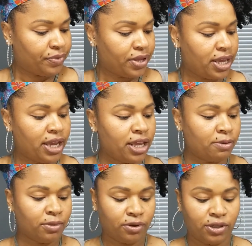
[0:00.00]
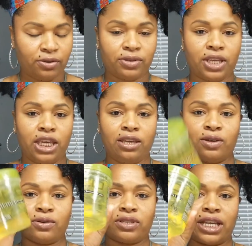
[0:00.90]
And I'm going to use
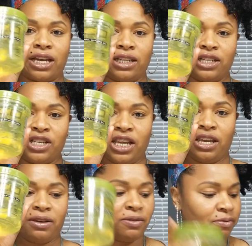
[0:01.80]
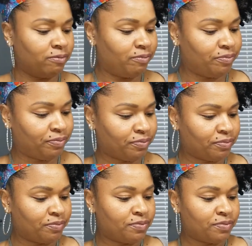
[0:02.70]
ECOStyler Gel.
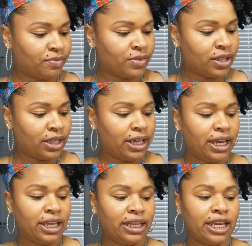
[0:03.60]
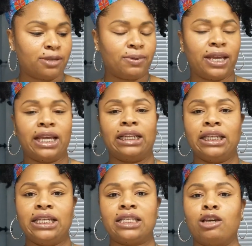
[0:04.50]
And last but not
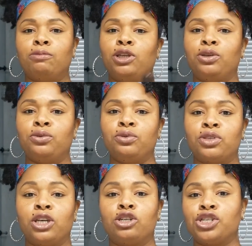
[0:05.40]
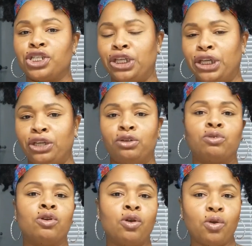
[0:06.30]
least, I'm going to use a Sheen
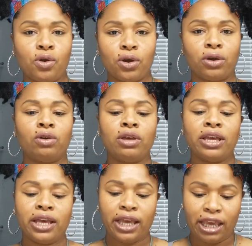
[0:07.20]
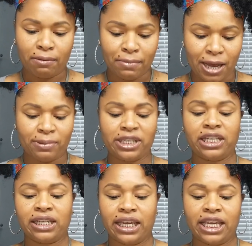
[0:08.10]
or oil. In my
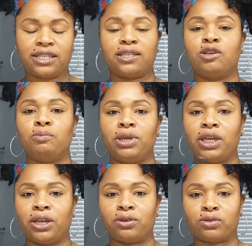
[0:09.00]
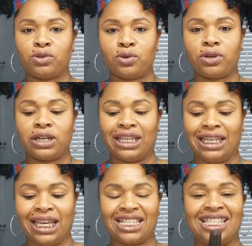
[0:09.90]
particular case, it's going to be Carol's Daughter.
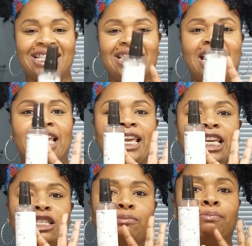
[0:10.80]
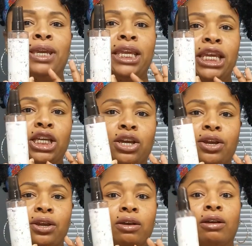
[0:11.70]
Yes, this thing is beat it,
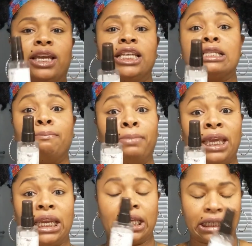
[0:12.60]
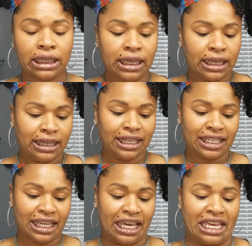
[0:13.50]
girl. It's beat it.
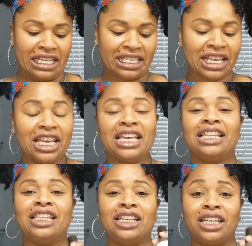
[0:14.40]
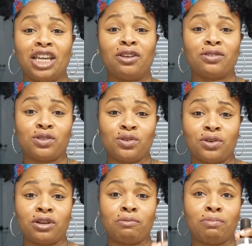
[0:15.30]
This is the Carol's
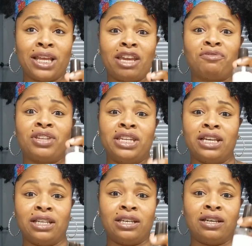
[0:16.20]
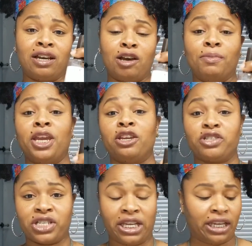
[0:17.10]
Daughter Black Vanilla Hair
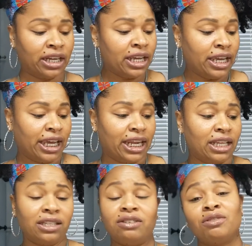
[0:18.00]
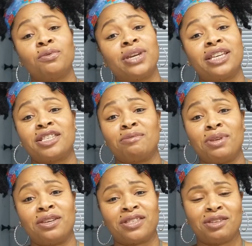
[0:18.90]
Sheen. And I love the way it
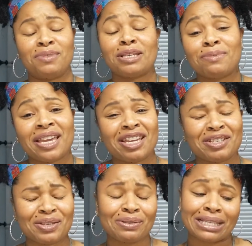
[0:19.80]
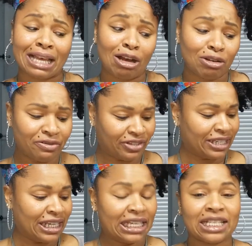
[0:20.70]
smells. And it makes my hair so soft.
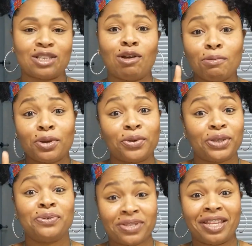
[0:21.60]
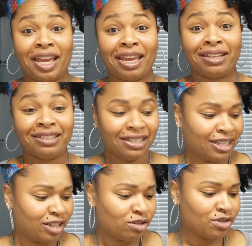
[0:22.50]
So I'm going to use that.
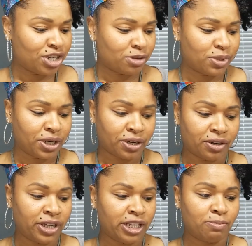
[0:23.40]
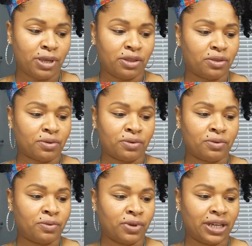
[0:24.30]
Don't judge me, girl. It's been
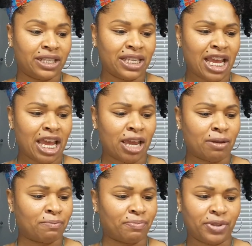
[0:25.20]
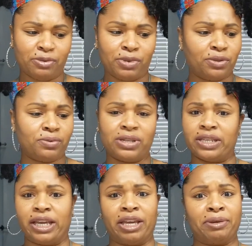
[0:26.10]
through a time. It's been through a
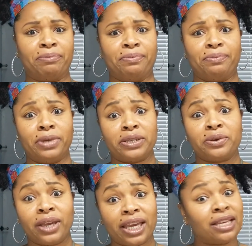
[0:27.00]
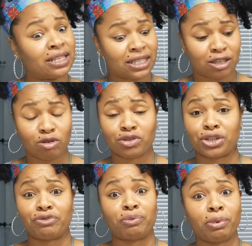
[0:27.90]
time. But it's okay. This is going to
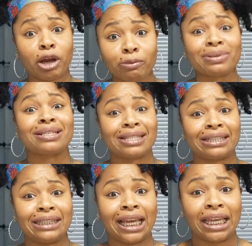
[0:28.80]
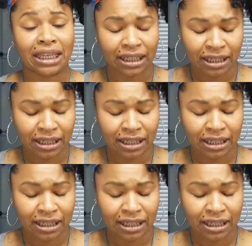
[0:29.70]
serve a purpose today.